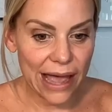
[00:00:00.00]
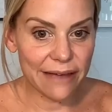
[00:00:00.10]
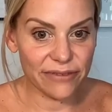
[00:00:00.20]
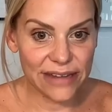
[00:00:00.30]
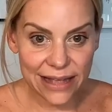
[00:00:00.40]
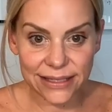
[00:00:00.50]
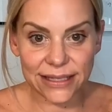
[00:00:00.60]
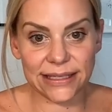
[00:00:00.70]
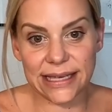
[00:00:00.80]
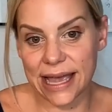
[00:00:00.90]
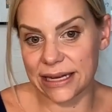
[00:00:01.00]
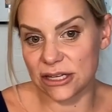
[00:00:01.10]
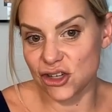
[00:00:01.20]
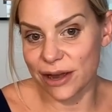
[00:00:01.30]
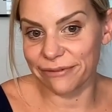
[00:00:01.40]
have yet to see any
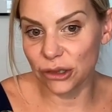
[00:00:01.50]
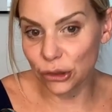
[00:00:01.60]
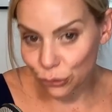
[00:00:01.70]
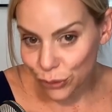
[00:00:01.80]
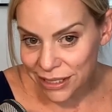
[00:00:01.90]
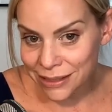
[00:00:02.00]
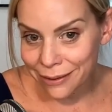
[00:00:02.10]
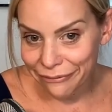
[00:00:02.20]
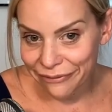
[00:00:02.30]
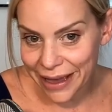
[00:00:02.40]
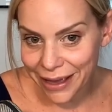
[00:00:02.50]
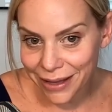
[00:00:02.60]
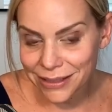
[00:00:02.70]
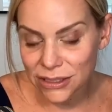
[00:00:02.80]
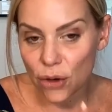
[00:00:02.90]
Jeff Lewis
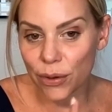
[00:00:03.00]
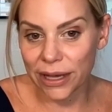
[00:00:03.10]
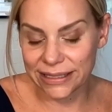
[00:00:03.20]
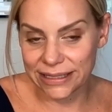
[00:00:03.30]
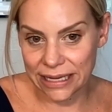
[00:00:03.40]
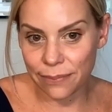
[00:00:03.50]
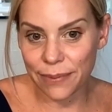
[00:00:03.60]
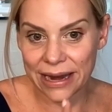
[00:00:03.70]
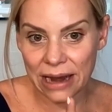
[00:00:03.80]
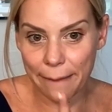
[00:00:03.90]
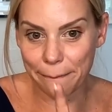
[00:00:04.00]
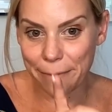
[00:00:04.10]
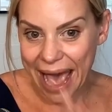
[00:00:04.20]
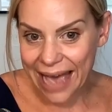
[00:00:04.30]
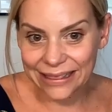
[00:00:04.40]
fans going deep and
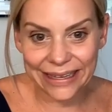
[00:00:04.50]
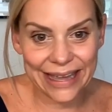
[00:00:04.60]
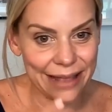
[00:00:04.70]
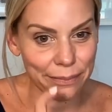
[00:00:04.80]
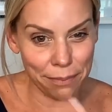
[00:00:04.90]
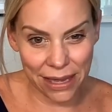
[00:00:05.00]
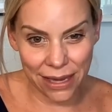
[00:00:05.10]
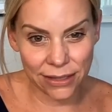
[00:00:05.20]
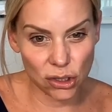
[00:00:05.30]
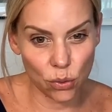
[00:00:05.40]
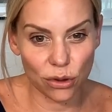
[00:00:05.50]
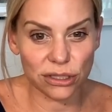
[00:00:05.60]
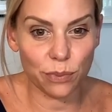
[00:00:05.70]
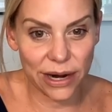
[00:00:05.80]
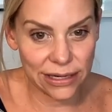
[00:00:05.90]
badly and mean towards
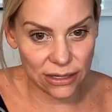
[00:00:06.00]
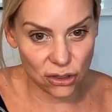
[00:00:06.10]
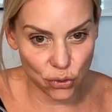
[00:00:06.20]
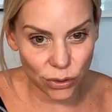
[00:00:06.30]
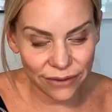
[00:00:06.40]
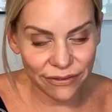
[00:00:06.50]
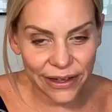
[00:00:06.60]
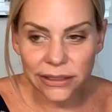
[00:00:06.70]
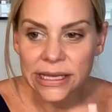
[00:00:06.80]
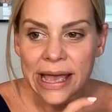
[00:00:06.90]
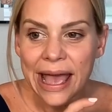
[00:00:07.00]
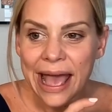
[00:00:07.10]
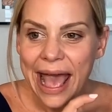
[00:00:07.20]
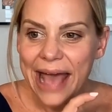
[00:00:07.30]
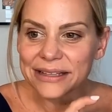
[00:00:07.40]
Brandy and Julie fans.
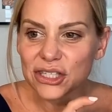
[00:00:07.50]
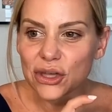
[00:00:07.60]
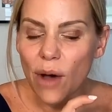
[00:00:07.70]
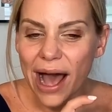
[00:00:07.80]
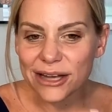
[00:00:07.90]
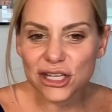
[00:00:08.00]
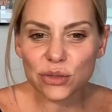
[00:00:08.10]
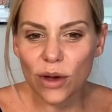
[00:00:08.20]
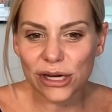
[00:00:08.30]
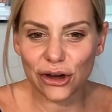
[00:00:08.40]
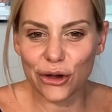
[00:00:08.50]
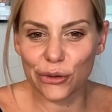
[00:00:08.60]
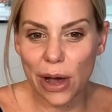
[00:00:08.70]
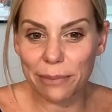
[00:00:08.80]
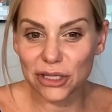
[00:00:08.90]
And so I just want to know,
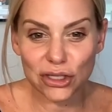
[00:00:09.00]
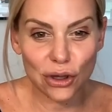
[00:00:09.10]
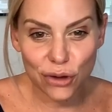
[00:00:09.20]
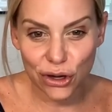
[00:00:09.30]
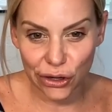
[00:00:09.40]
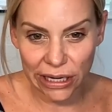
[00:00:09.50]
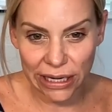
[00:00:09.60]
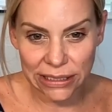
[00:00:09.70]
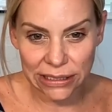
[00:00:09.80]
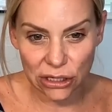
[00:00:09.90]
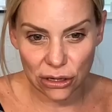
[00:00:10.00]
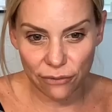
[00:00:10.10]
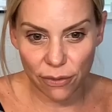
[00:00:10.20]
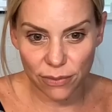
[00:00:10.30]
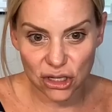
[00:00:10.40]
I'm so curious,
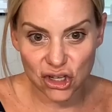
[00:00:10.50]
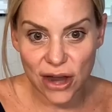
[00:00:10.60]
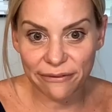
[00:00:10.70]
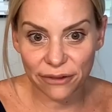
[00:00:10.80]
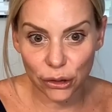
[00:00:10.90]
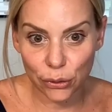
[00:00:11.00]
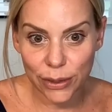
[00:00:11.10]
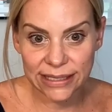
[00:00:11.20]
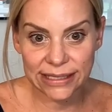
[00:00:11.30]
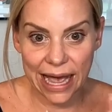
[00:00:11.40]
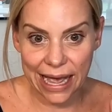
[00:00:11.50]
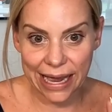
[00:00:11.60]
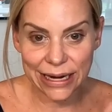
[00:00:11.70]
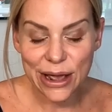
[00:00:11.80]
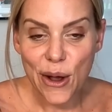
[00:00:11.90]
from the Jeff Lewis
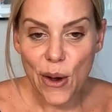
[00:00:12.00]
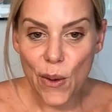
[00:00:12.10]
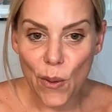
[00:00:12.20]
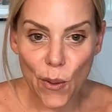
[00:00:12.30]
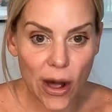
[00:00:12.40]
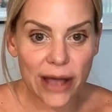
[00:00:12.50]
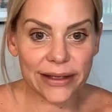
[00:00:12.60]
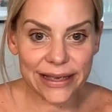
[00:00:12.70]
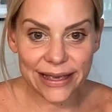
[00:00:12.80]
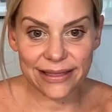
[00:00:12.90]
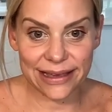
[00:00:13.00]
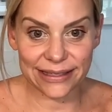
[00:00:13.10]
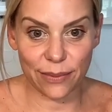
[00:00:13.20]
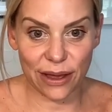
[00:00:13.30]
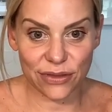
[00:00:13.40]
side, what he thinks
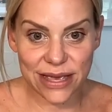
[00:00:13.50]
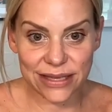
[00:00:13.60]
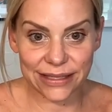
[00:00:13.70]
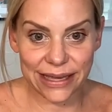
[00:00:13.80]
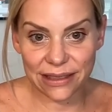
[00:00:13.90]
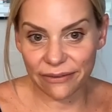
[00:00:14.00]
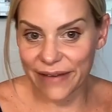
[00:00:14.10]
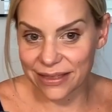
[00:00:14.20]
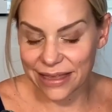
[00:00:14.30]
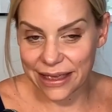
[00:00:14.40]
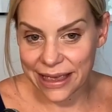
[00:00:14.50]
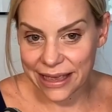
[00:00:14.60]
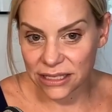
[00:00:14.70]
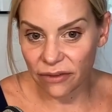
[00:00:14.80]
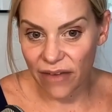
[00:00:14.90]
about this. Like the fact that
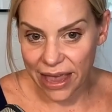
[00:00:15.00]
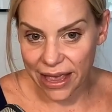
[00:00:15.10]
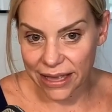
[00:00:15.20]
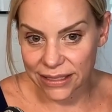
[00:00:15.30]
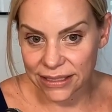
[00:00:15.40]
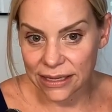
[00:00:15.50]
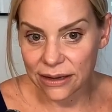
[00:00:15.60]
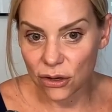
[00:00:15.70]
his fans,